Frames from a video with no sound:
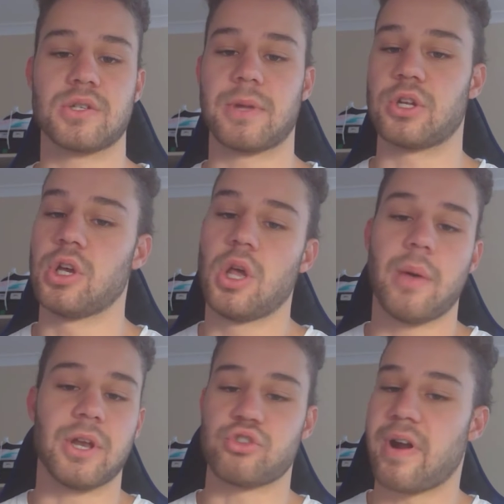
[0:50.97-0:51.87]
I made
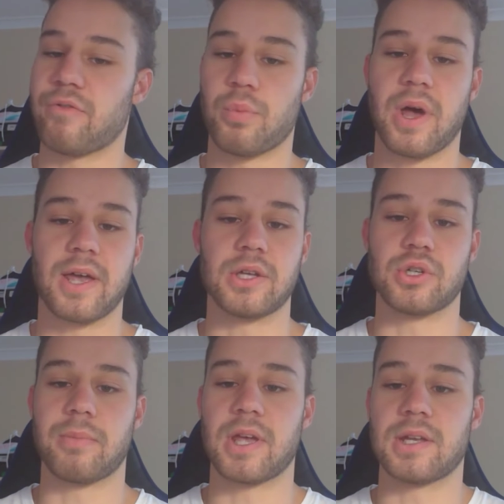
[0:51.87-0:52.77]
a travel page,
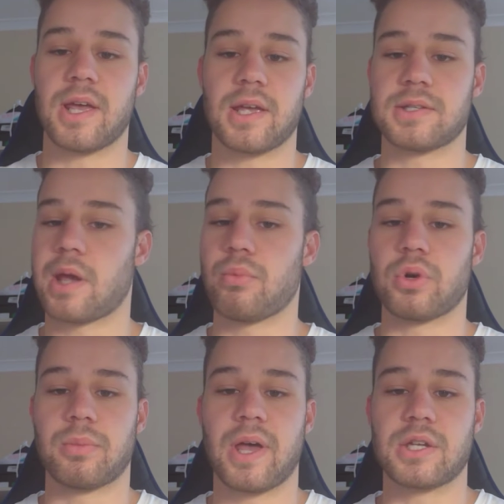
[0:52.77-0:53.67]
I made a
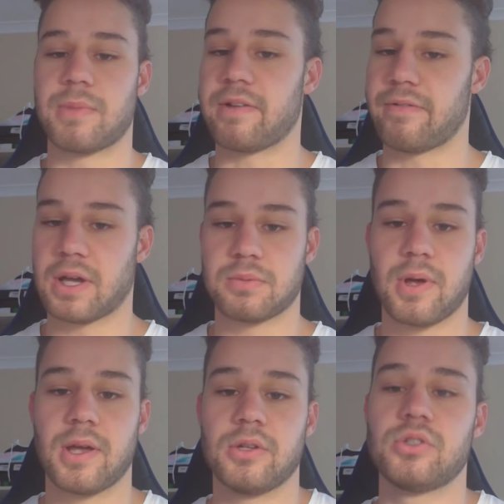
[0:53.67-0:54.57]
skateboarding page, I made a facts
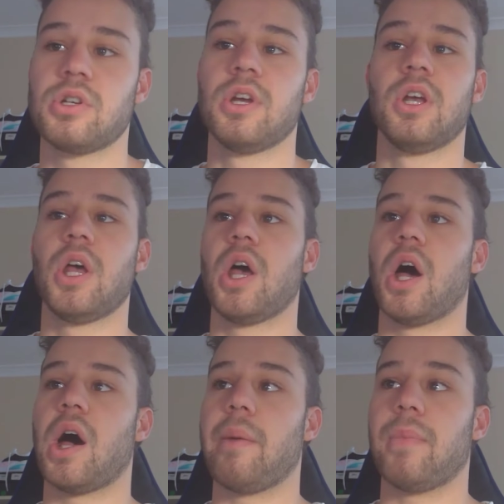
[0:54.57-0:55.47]
page.
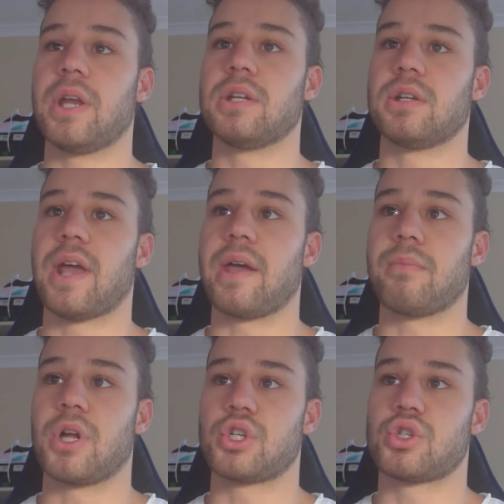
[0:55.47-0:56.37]
I didn't gain
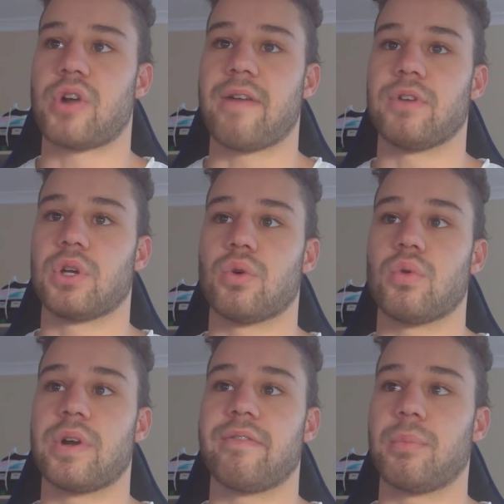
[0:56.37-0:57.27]
much traffic or
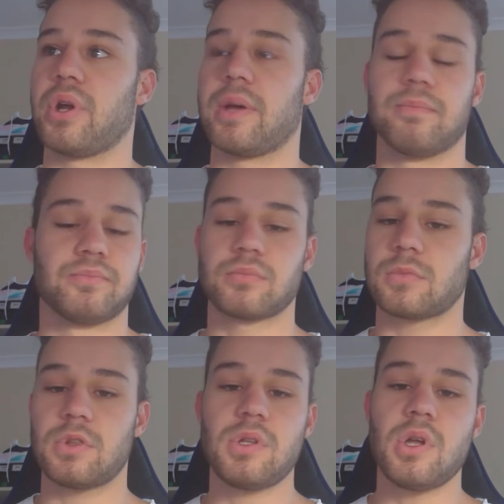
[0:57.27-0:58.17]
whatever, but
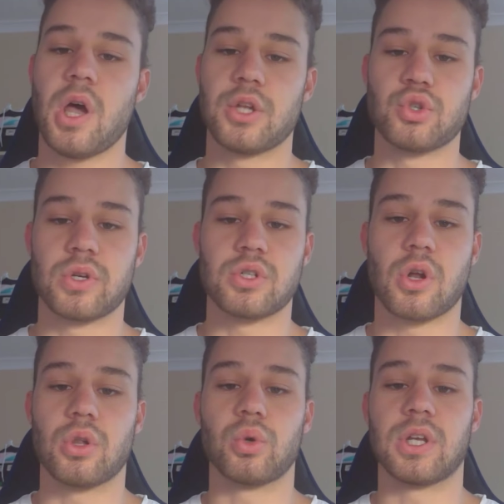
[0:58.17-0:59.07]
I enjoyed,
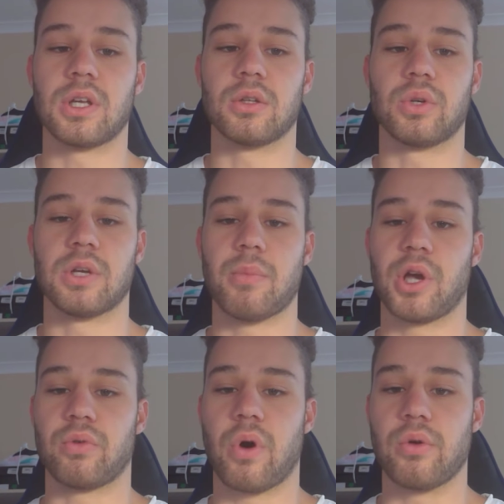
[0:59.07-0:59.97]
looking at my
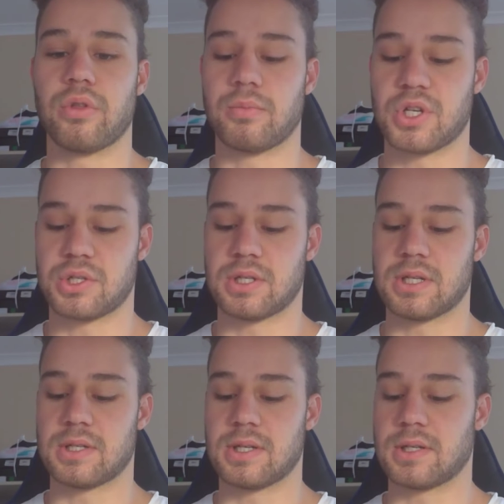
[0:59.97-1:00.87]
growth and my
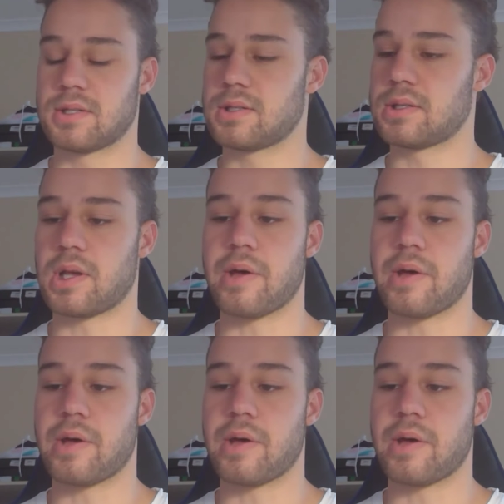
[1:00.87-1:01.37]
statistics.